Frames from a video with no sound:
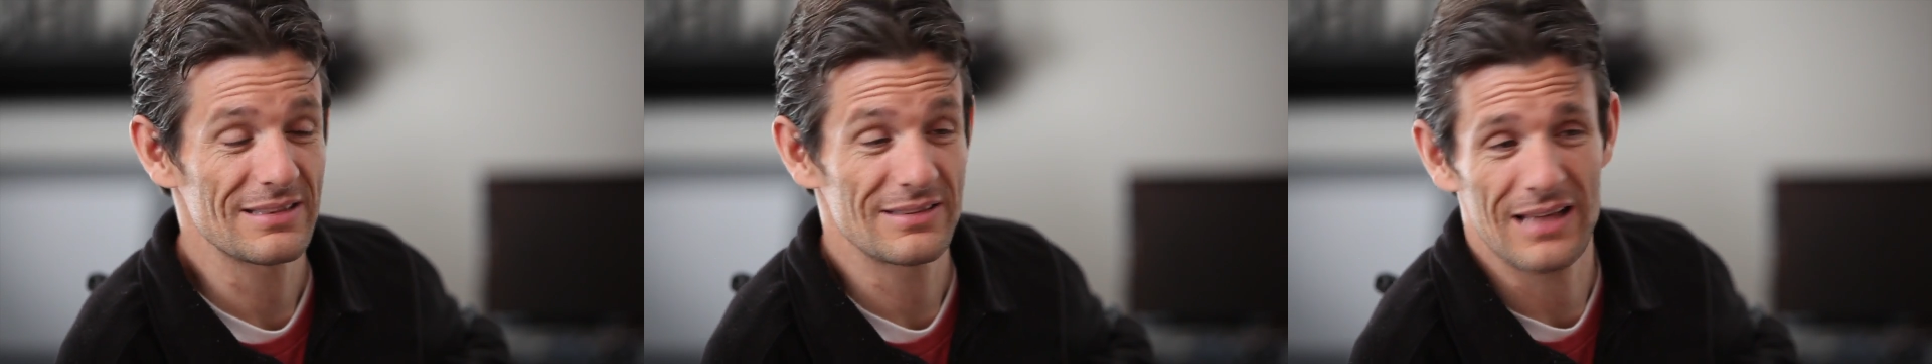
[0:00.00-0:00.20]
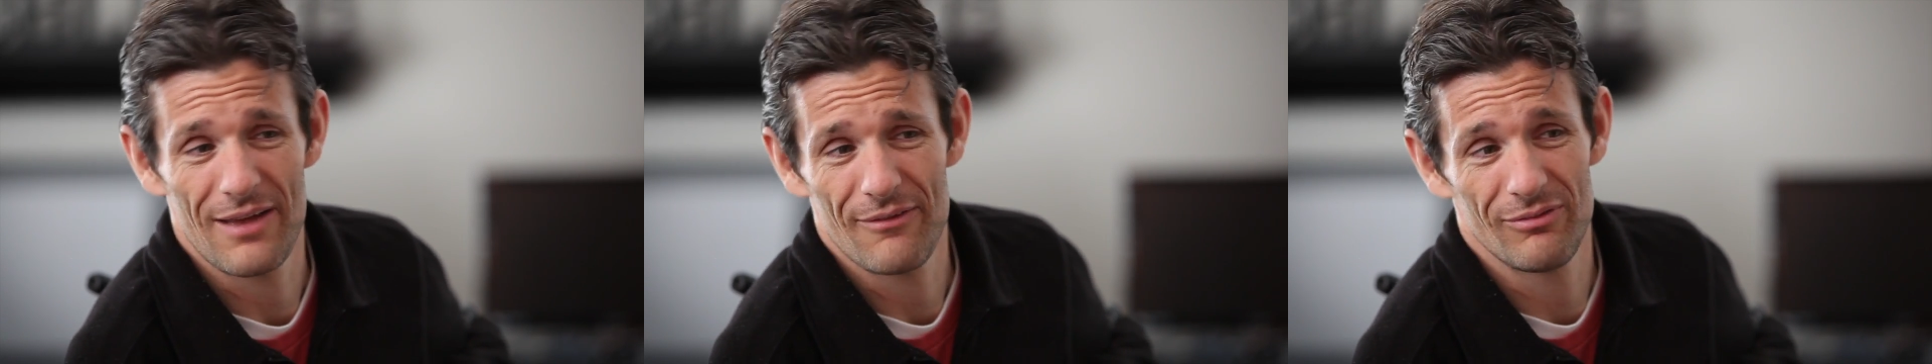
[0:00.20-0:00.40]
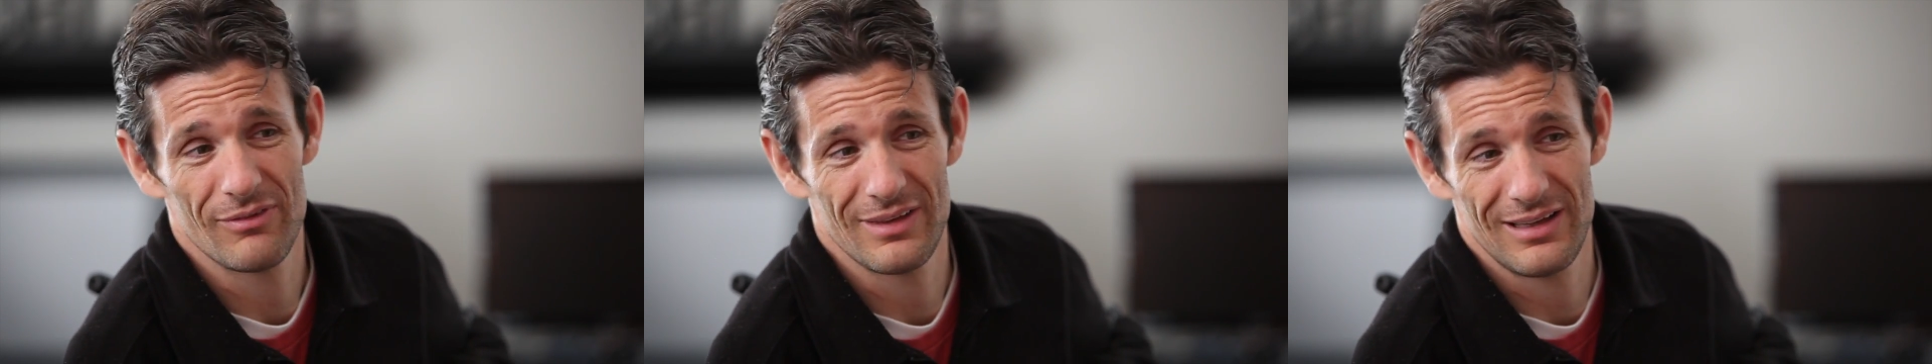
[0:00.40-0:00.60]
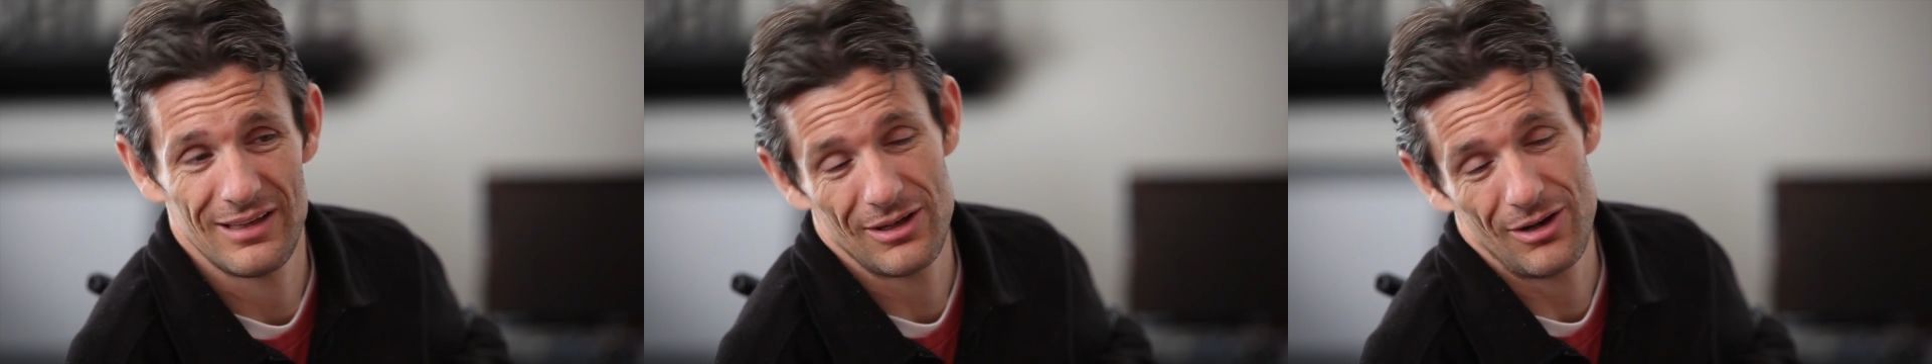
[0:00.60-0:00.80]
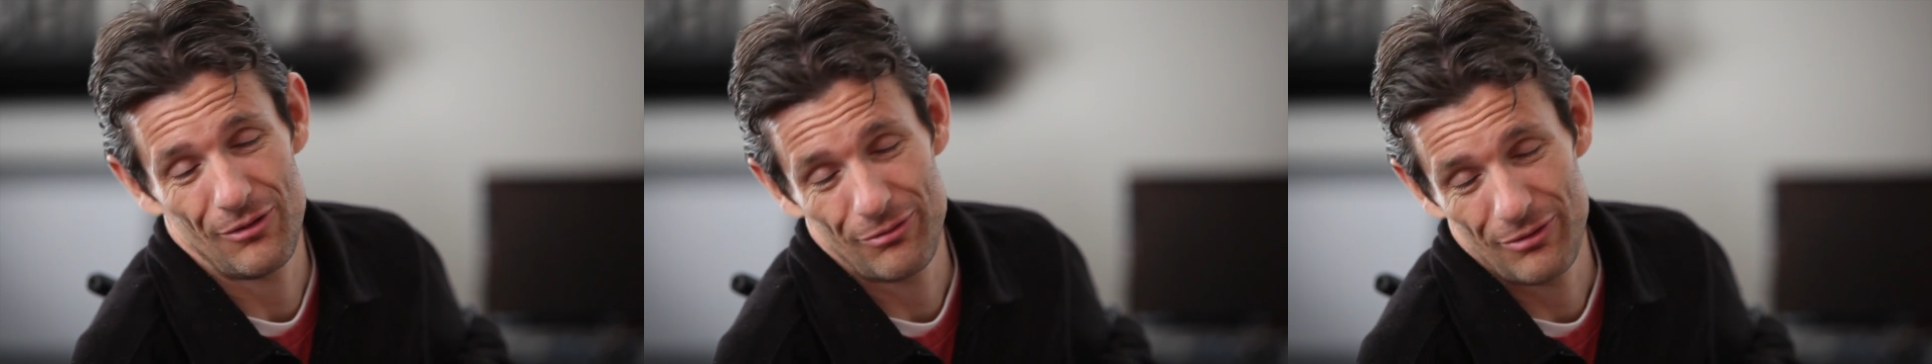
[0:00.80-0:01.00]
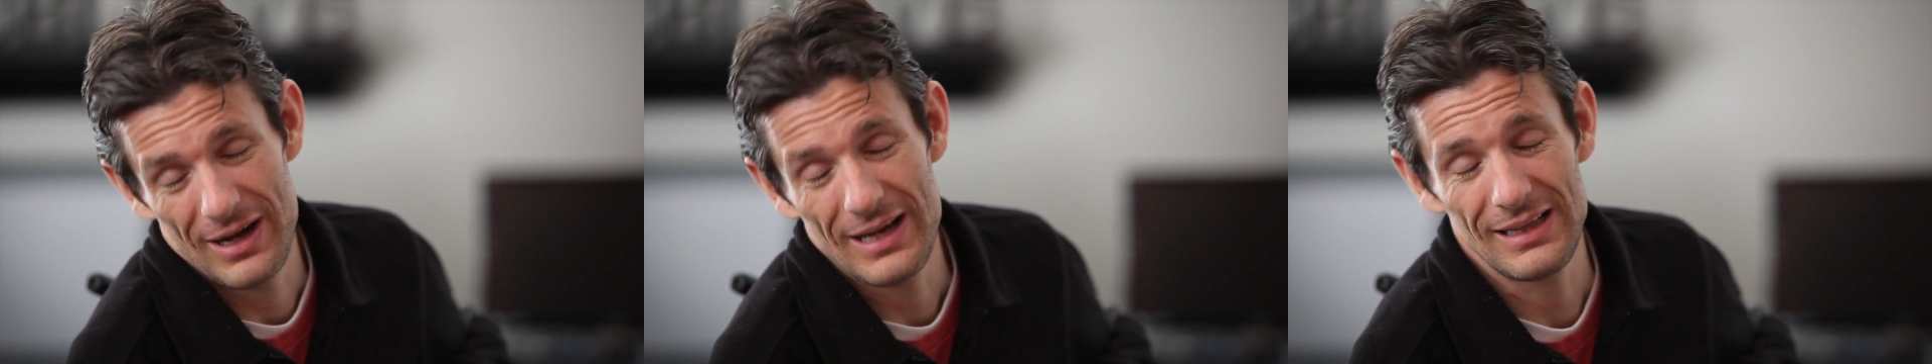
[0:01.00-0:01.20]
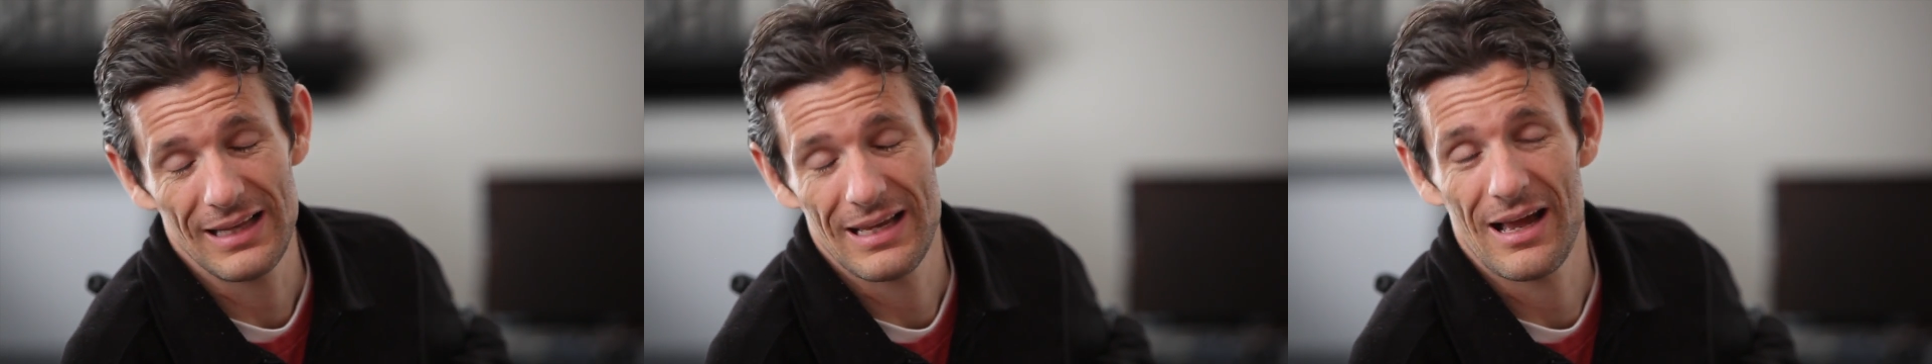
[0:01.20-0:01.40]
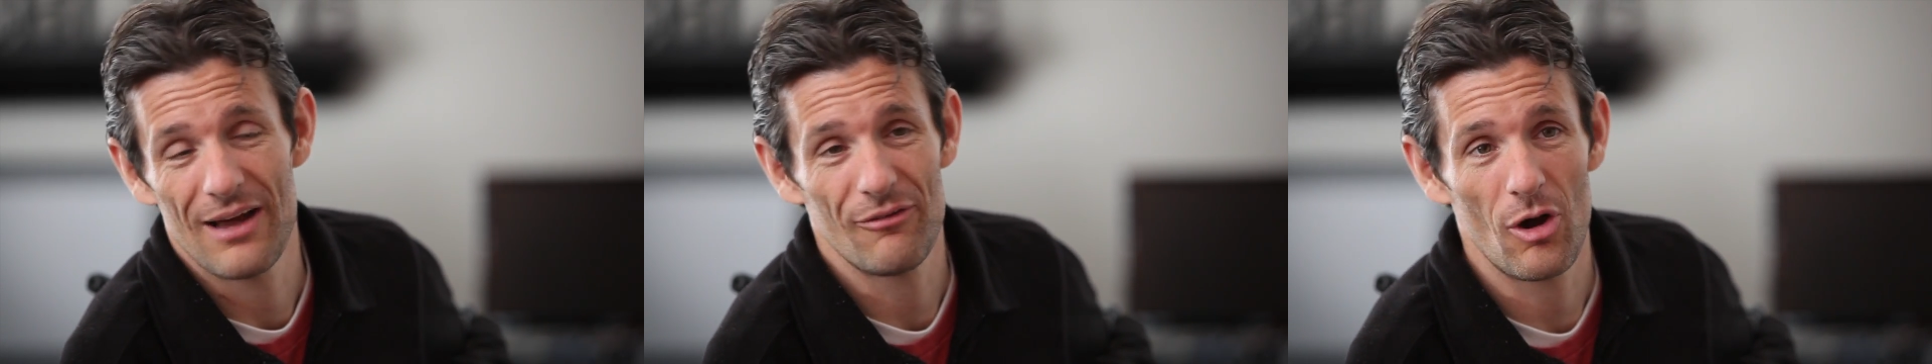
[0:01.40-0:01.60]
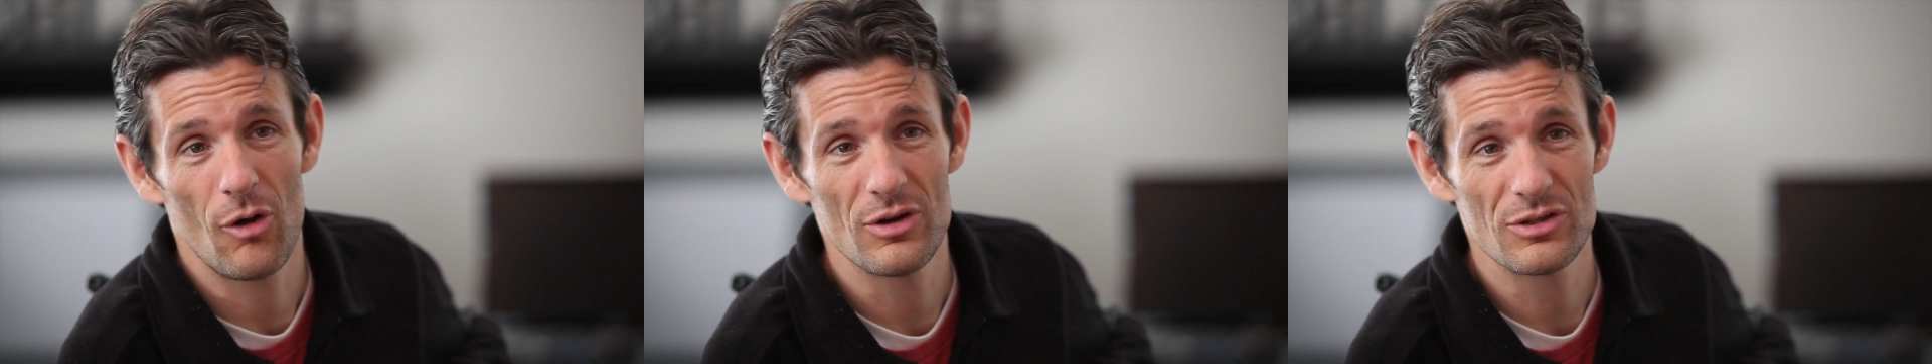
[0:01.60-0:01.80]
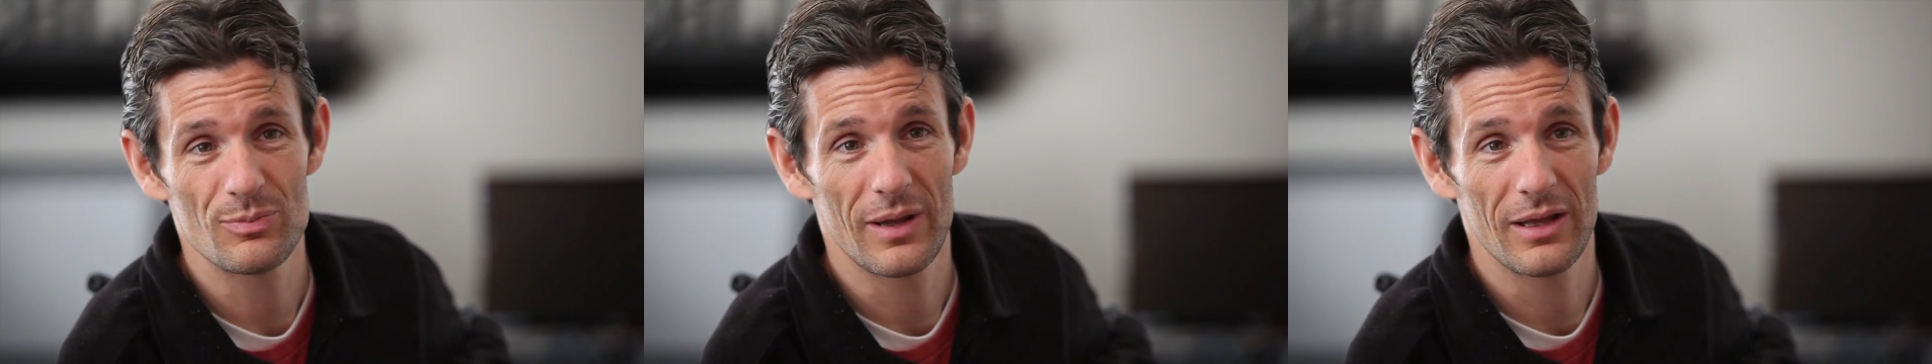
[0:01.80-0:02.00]
is frankly, I've
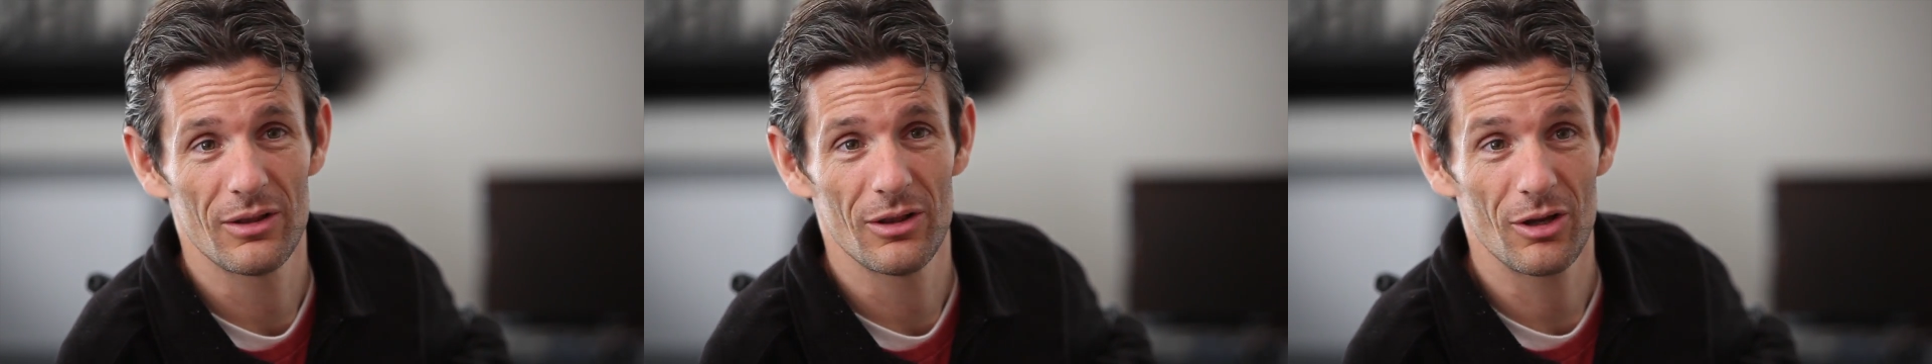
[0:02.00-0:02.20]
always been